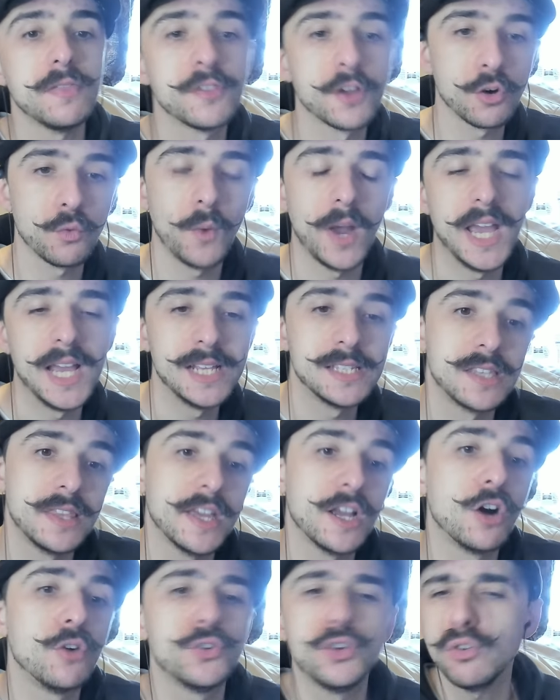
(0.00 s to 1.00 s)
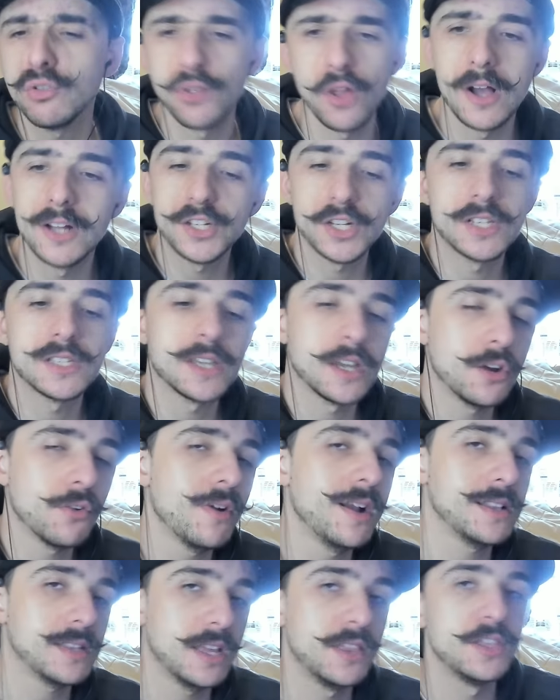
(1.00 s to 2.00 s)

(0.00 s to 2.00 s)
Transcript: in their ways and they go, your logic is incorrect.